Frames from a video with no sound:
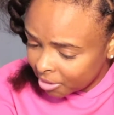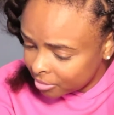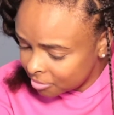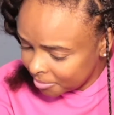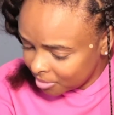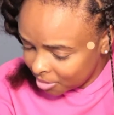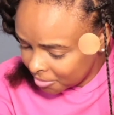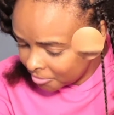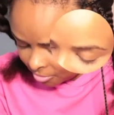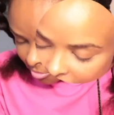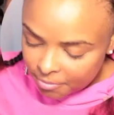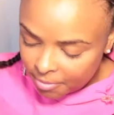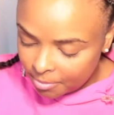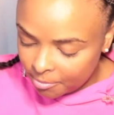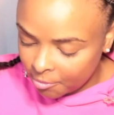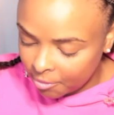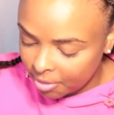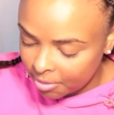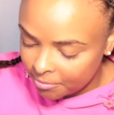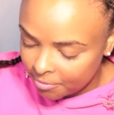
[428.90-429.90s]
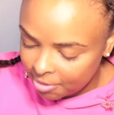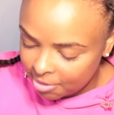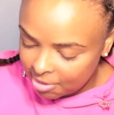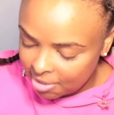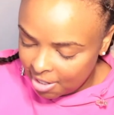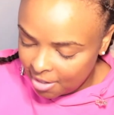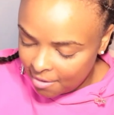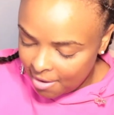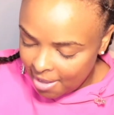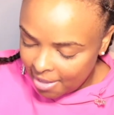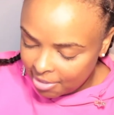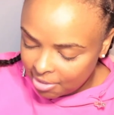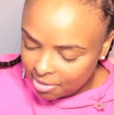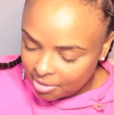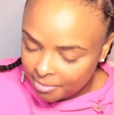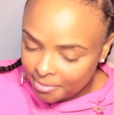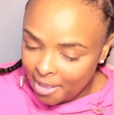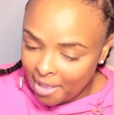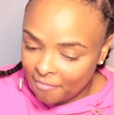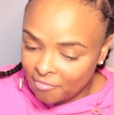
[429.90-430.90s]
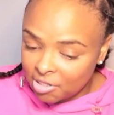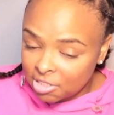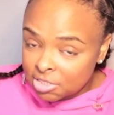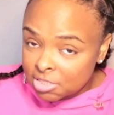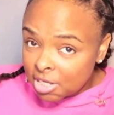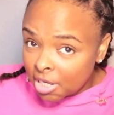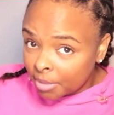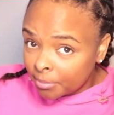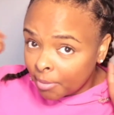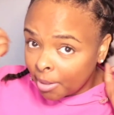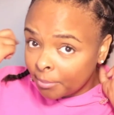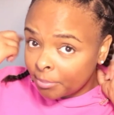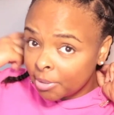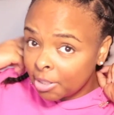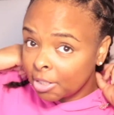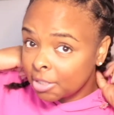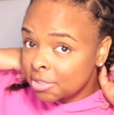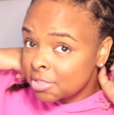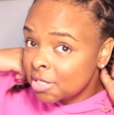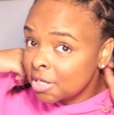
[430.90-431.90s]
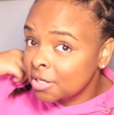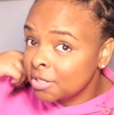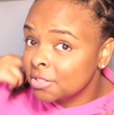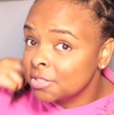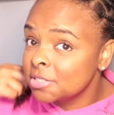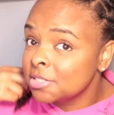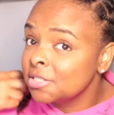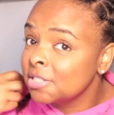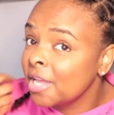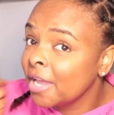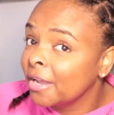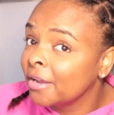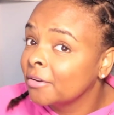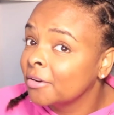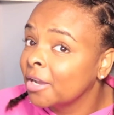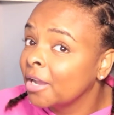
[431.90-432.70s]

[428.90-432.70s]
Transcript: Show you what I'm working with now. I ended up having to take my pigtails down.